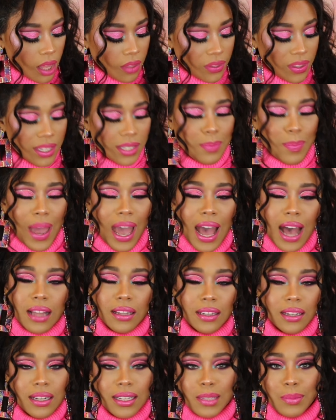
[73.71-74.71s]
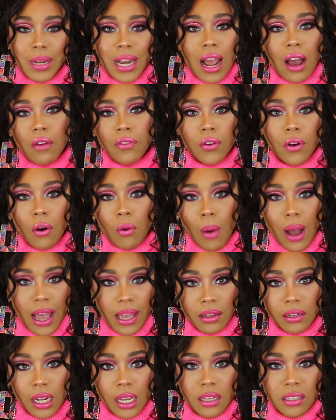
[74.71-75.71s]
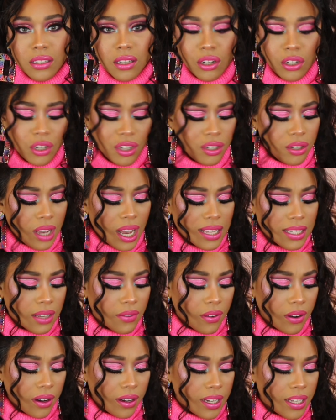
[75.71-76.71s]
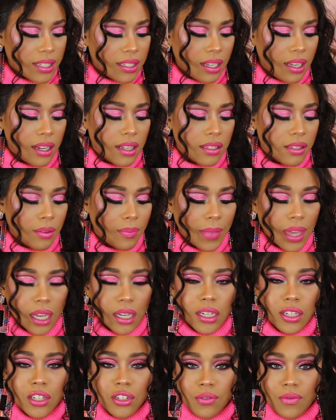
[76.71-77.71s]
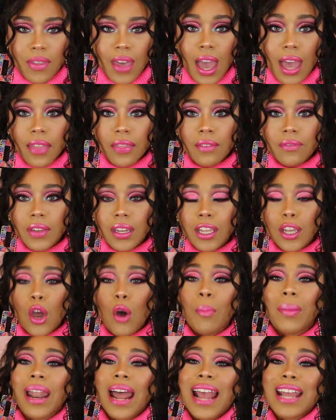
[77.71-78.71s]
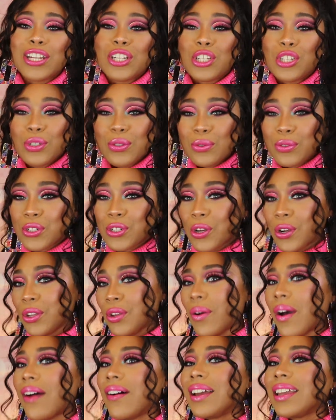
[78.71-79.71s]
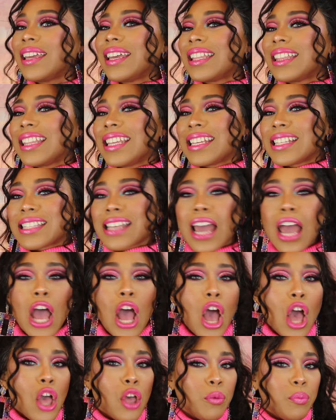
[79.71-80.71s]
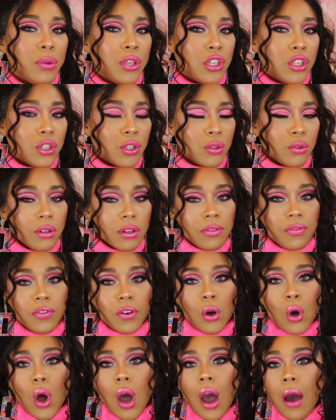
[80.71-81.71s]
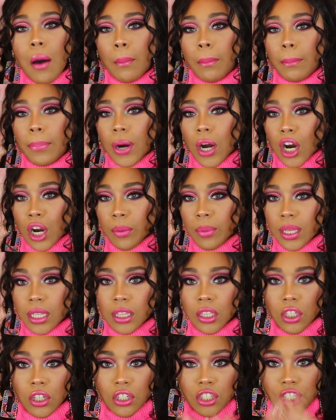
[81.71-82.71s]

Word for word: This palette has been out for a while now, so I know you guys have already seen it, so I'm not going to do that in the video, but I do show you how I get this beautiful Barbie look.